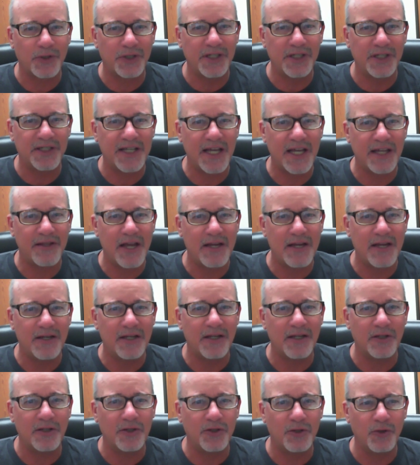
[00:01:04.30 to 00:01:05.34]
she said they
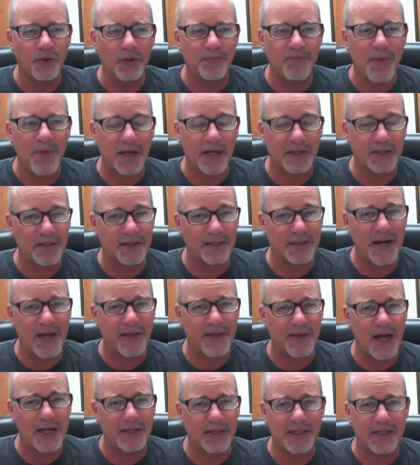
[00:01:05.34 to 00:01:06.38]
needed juice boxes, and I
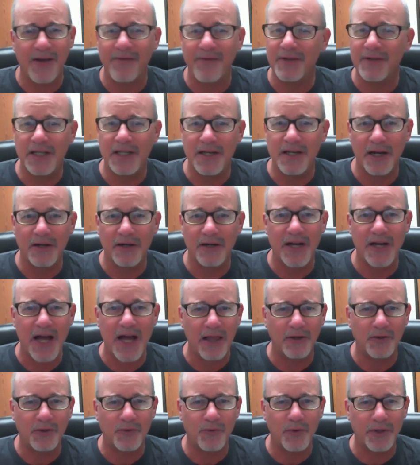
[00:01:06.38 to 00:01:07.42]
thought seventeen hundred
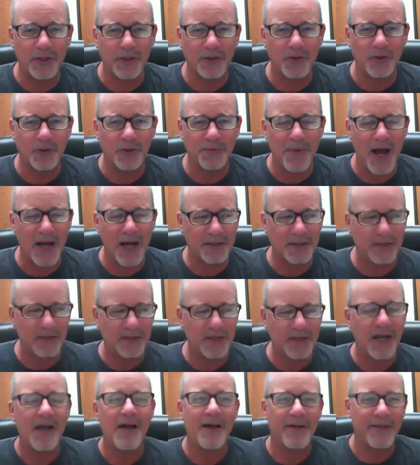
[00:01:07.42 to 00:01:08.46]
dollars worth of juice boxes,
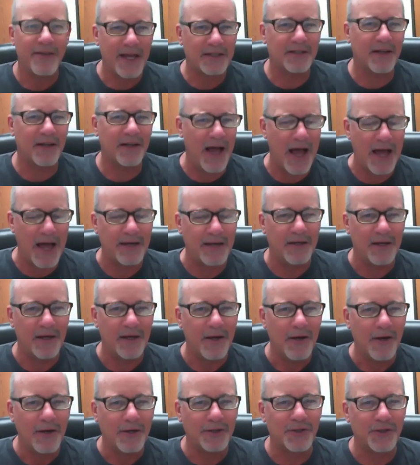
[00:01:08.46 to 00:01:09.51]
that's a lot.
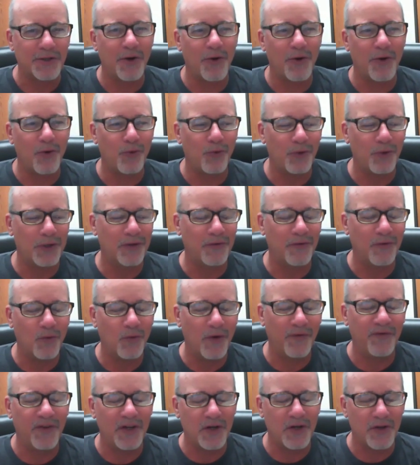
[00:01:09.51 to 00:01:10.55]
So we'll
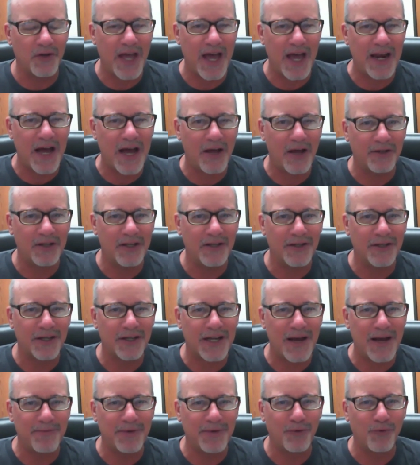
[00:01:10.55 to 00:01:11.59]
we'll figure that out in the
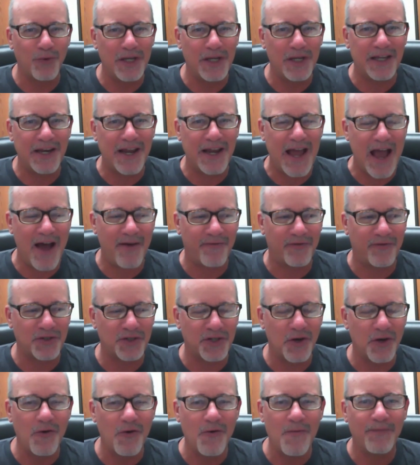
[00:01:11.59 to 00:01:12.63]
coming week and a half or
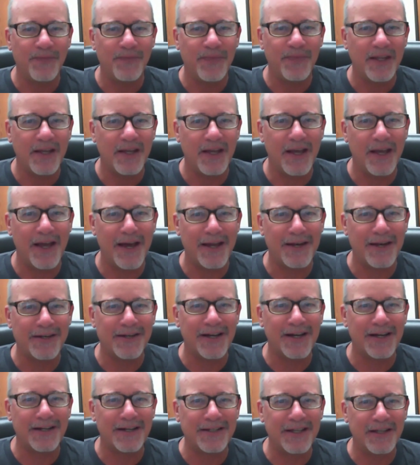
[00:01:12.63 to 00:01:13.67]
so, and
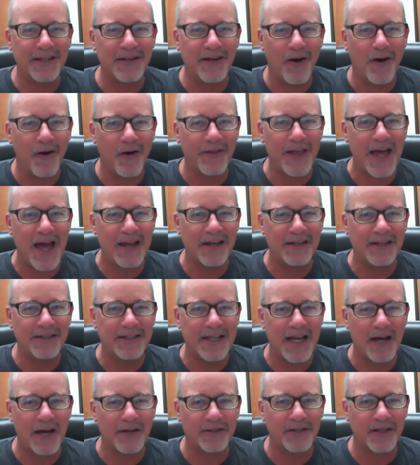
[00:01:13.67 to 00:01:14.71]
uh, get all that
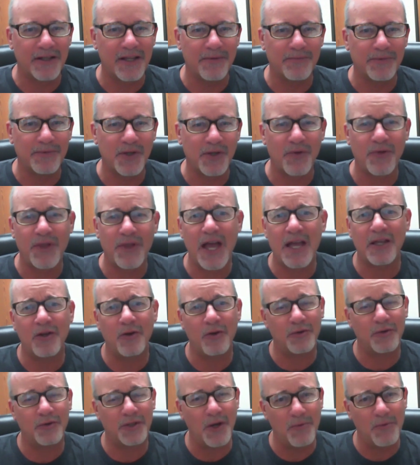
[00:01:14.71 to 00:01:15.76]
down to them. So thank
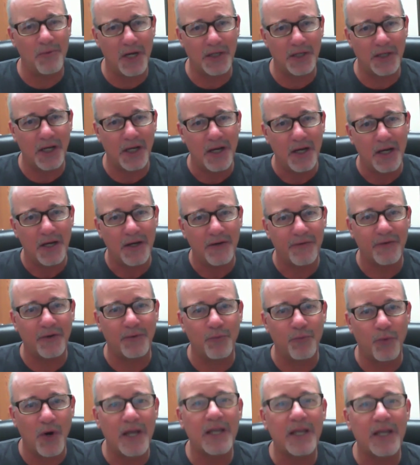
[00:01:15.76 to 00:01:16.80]
you so much for
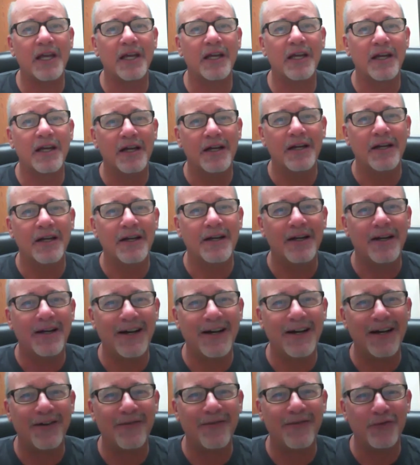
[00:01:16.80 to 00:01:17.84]
bringing
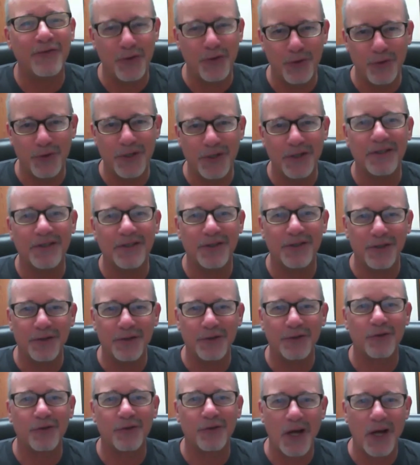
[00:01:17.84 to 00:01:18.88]
uh, food
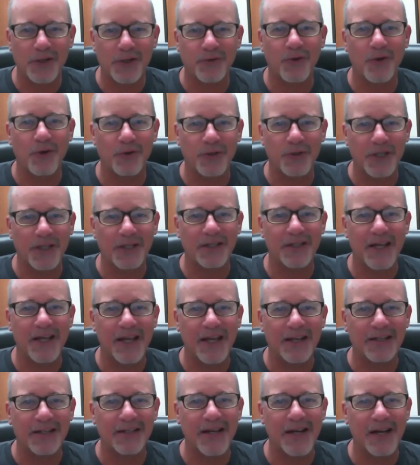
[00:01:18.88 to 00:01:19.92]
to Crossroads and
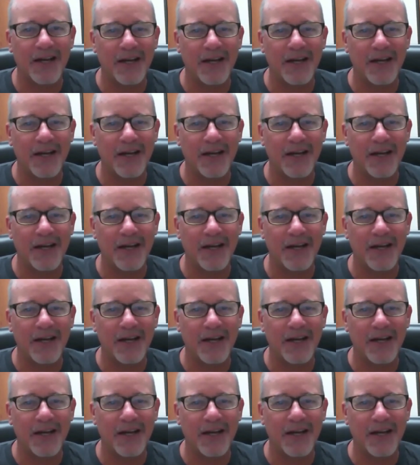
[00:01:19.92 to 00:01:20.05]
and uh,